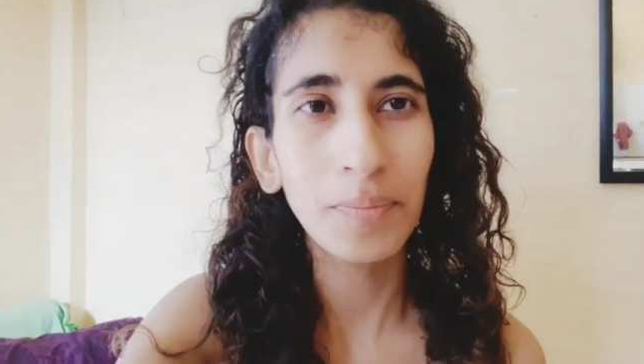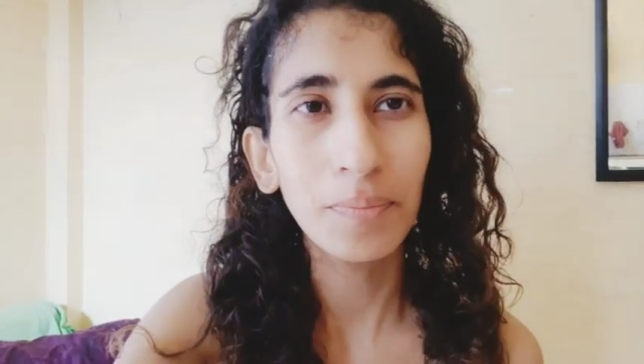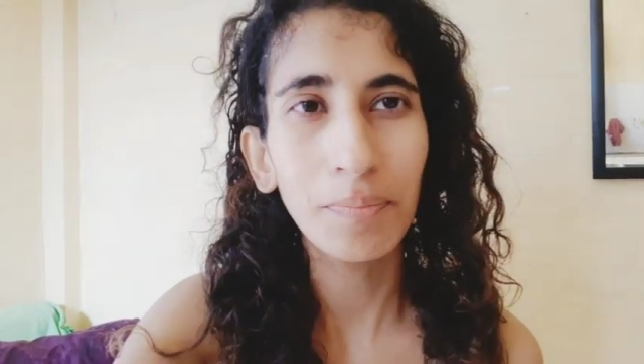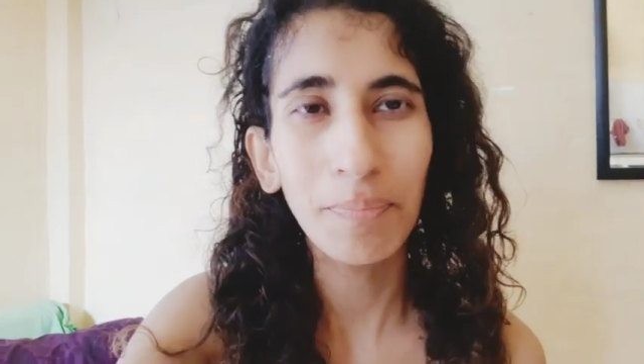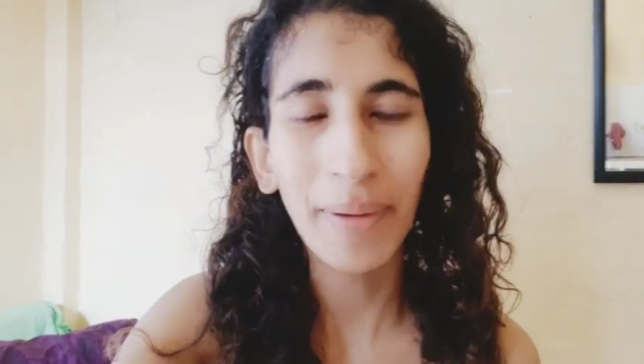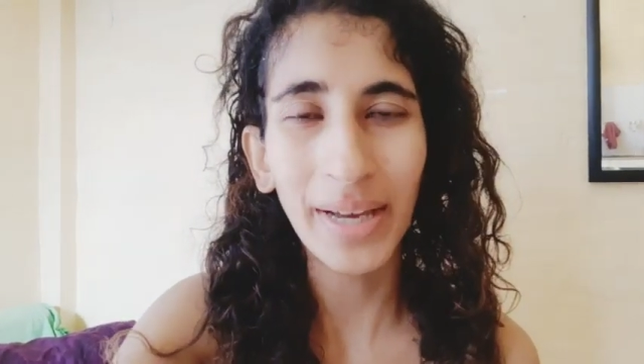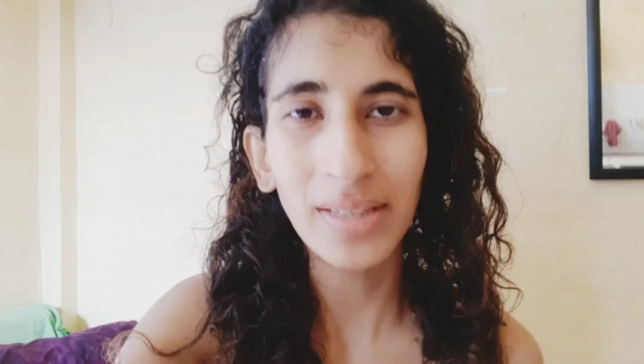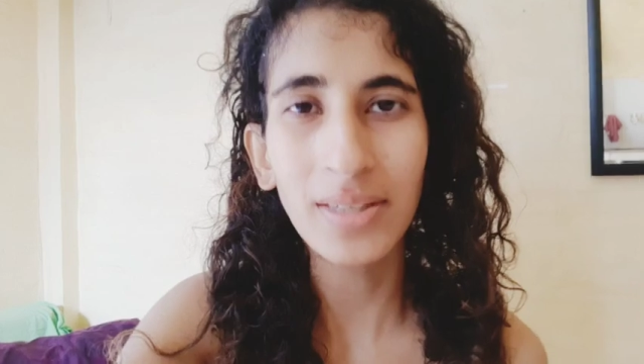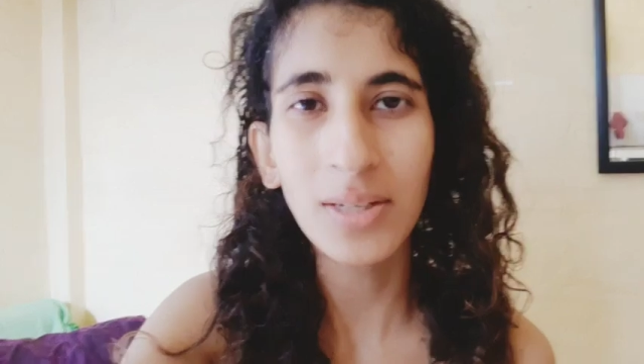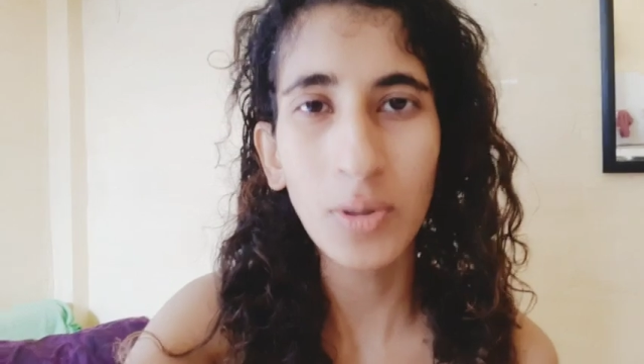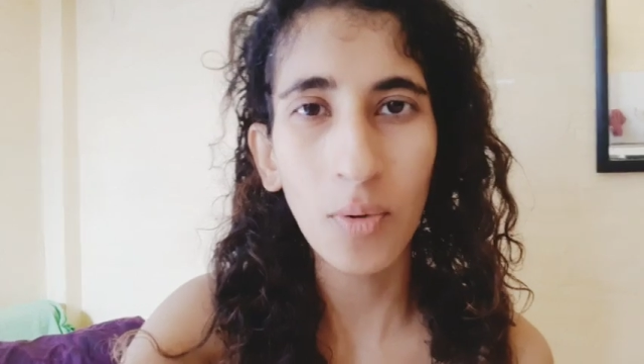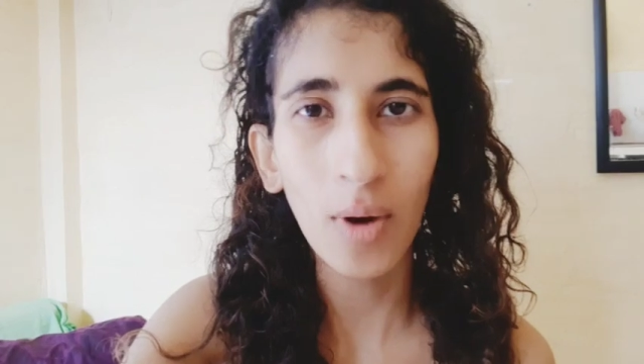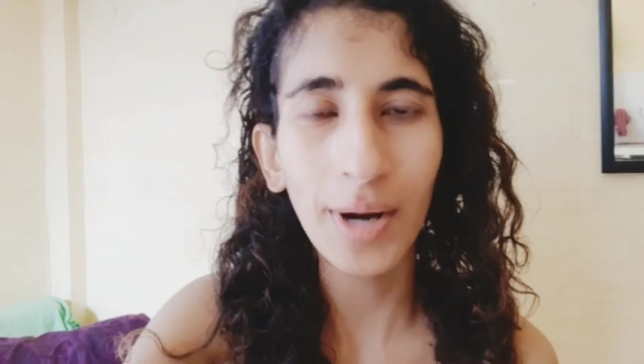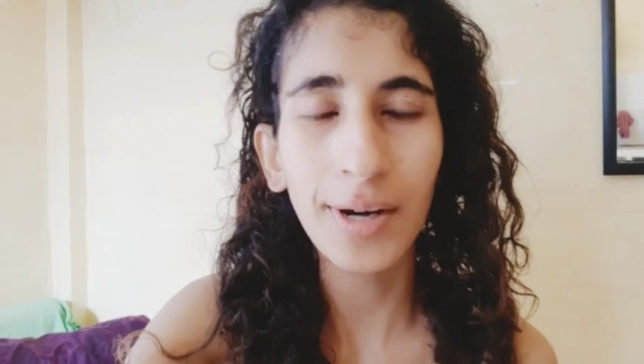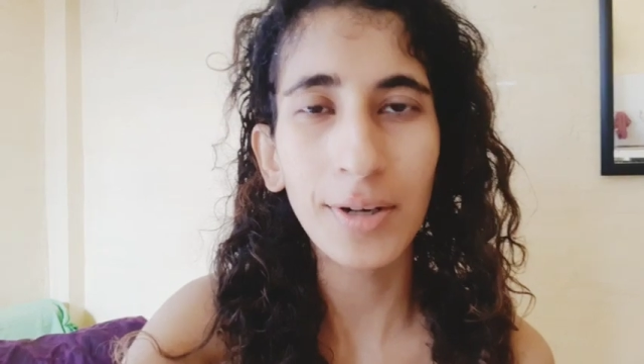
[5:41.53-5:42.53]
best
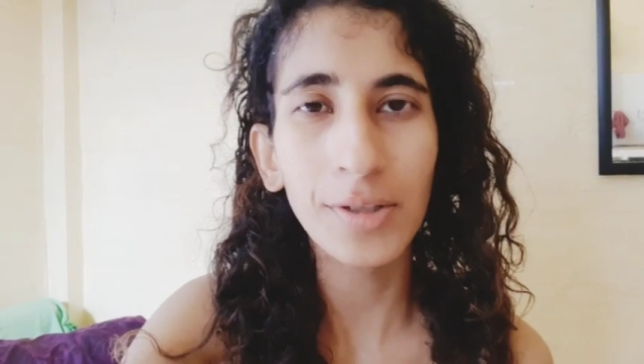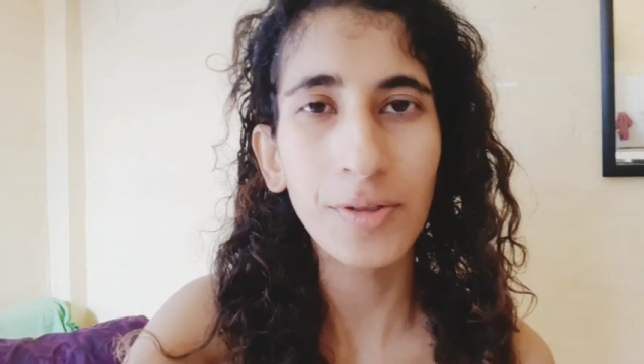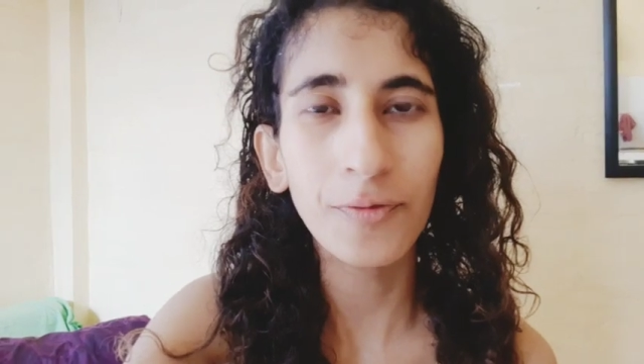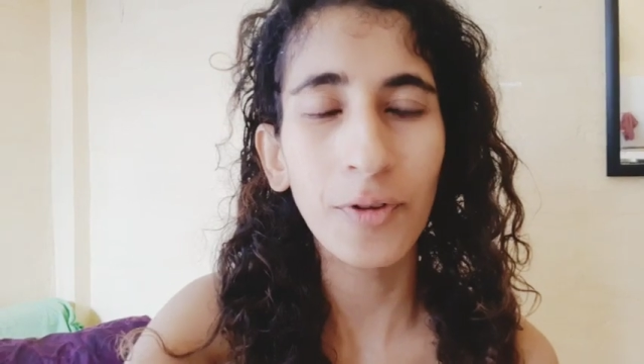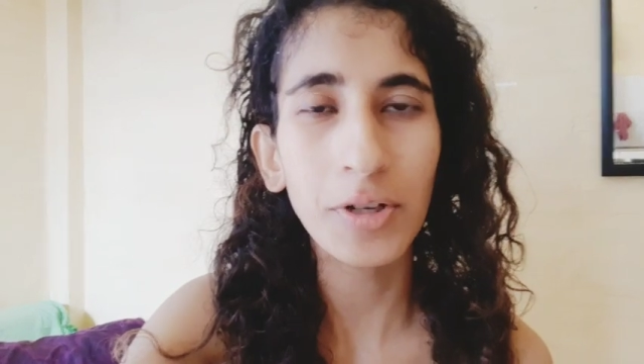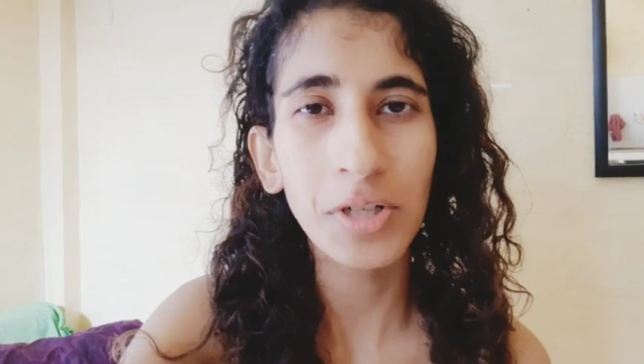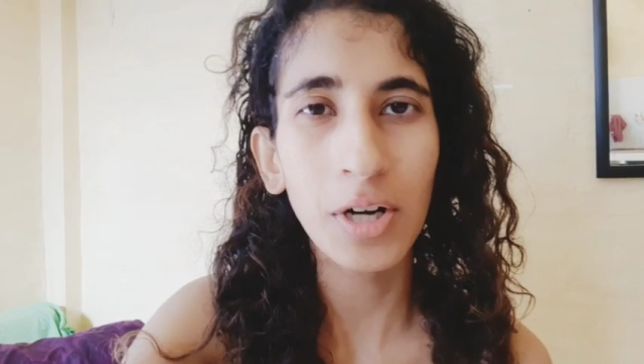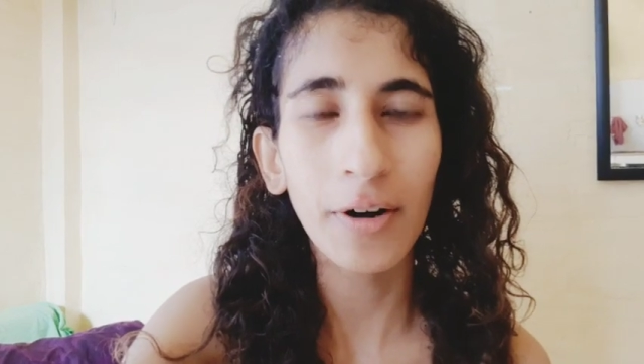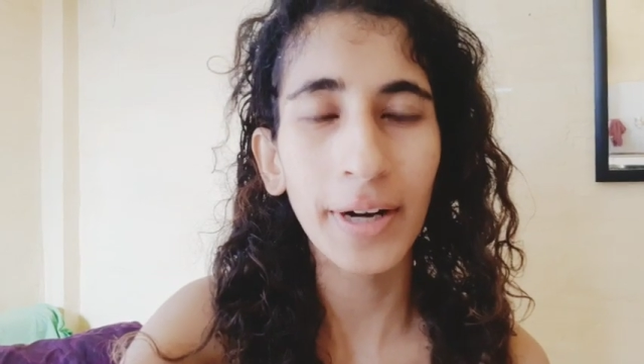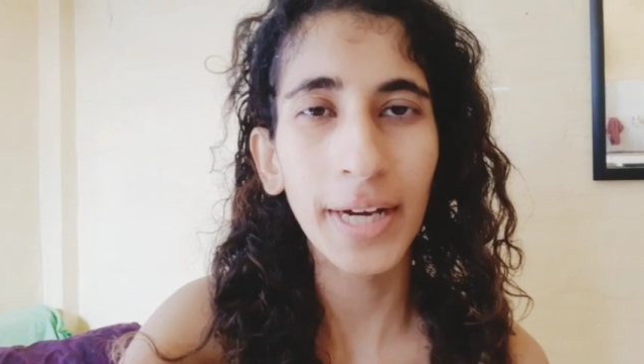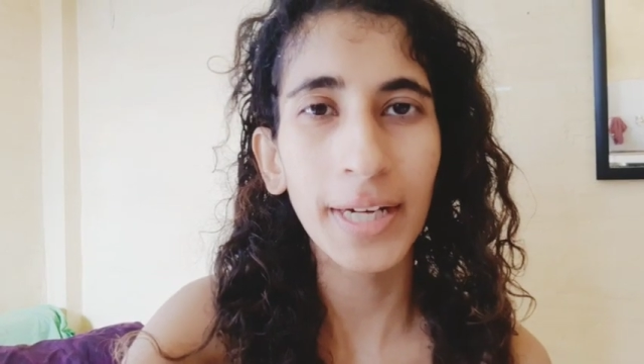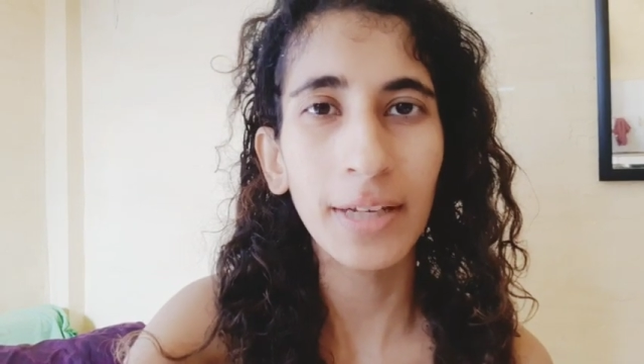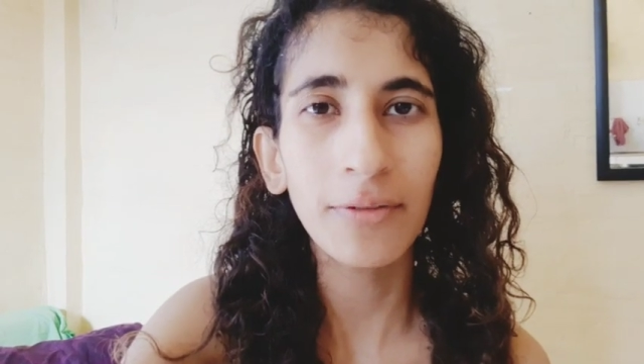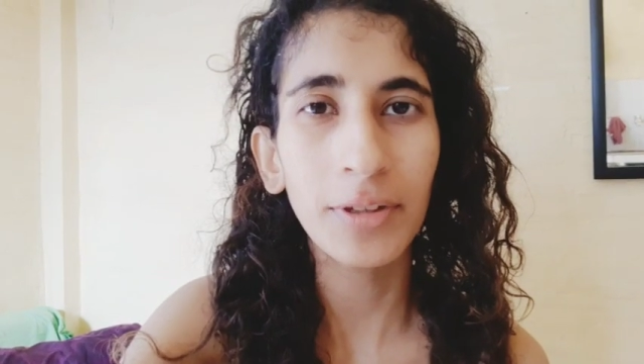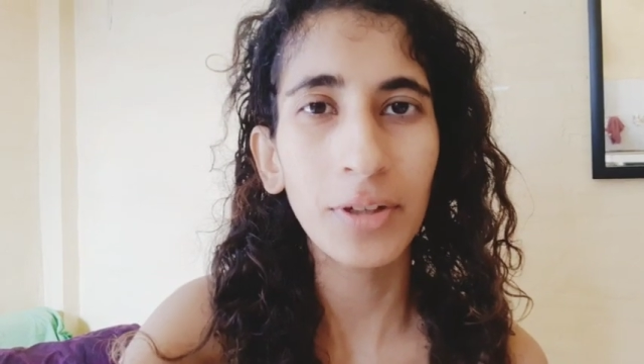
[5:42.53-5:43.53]
quarters for
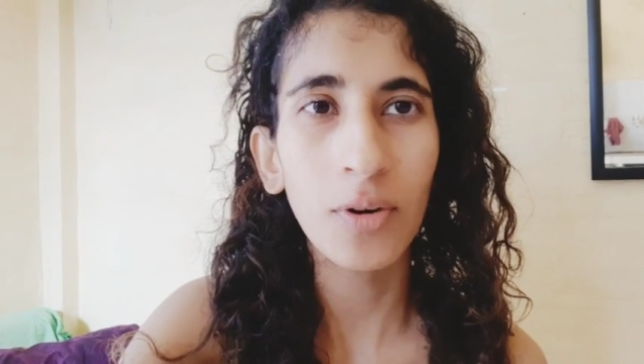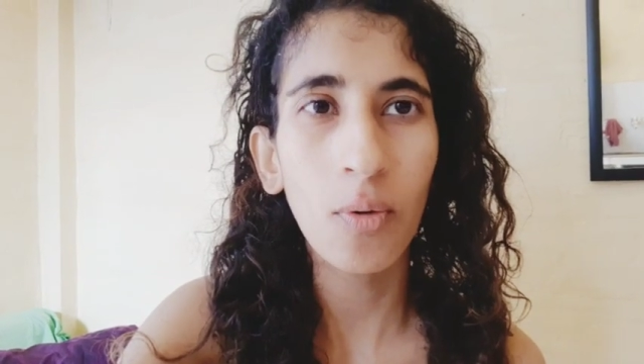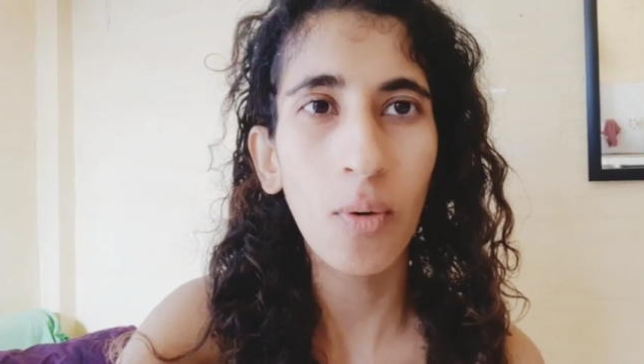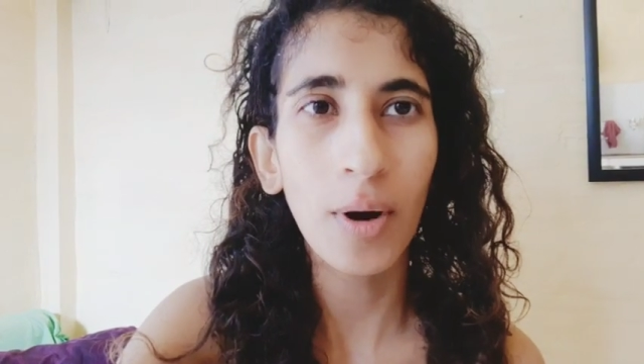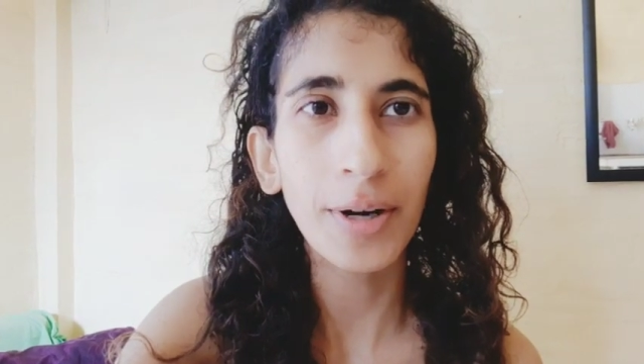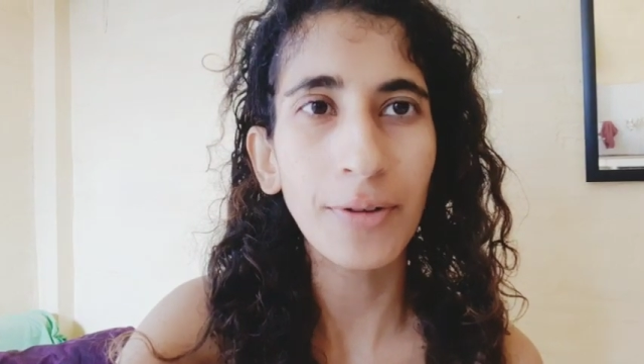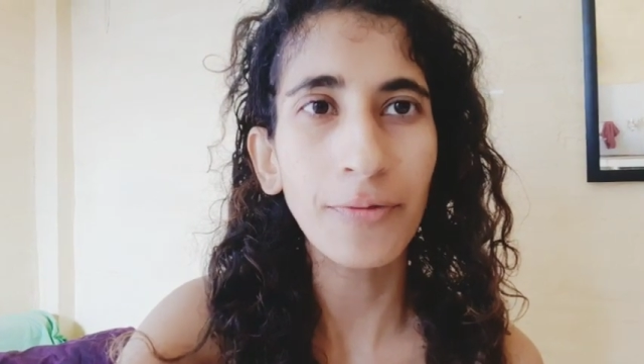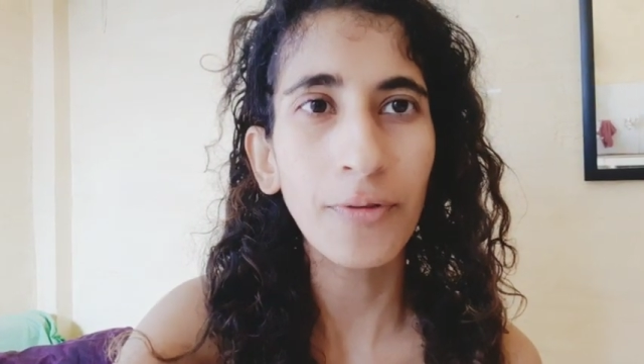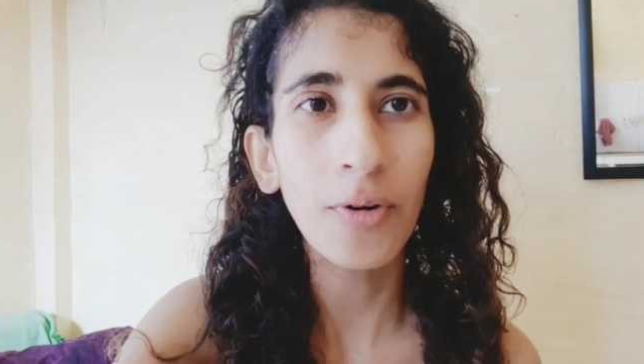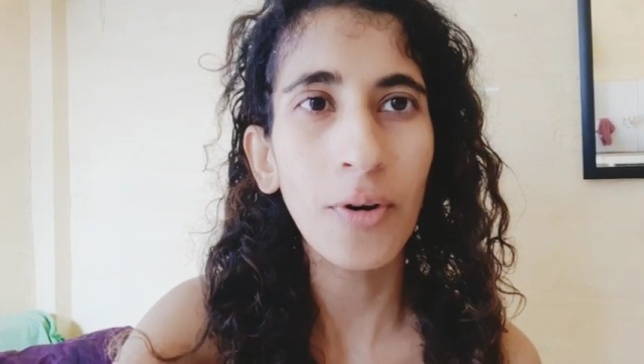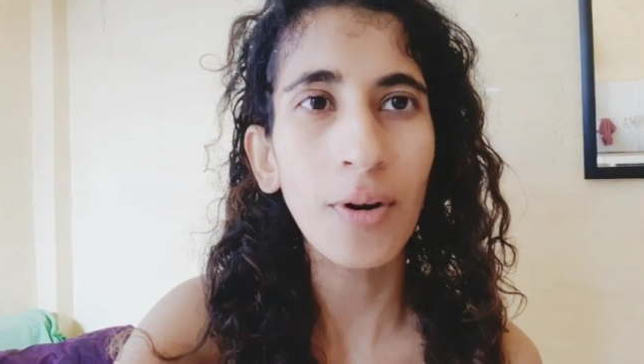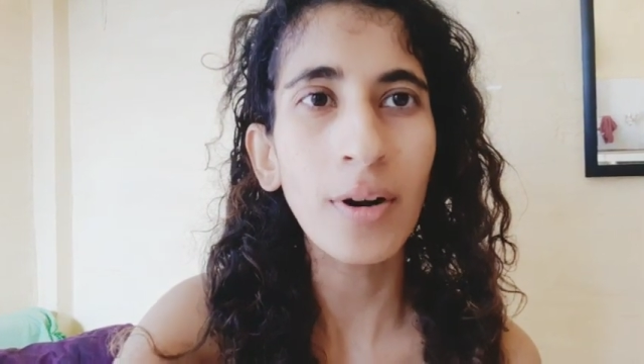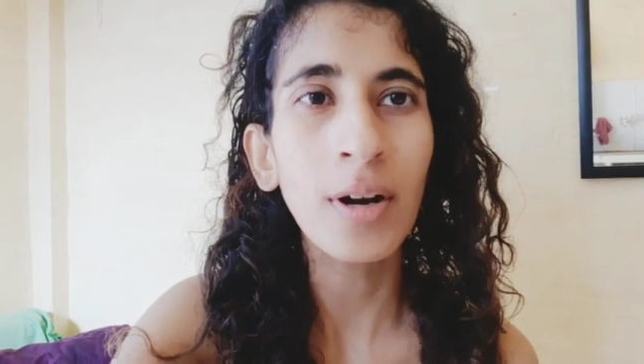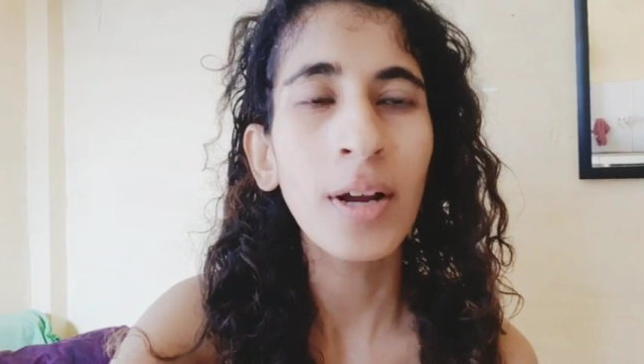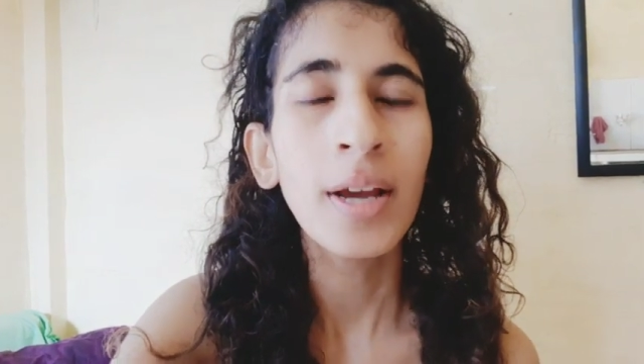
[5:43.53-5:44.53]
targeting with the quarter
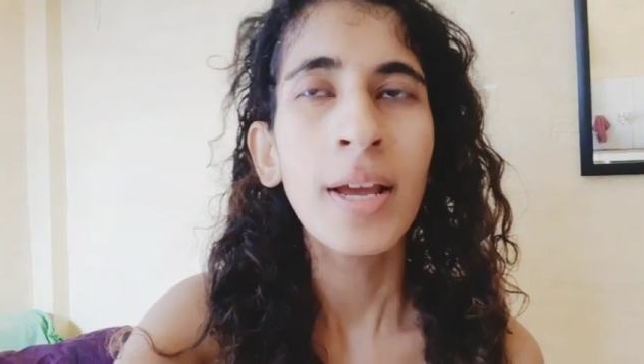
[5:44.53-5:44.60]
four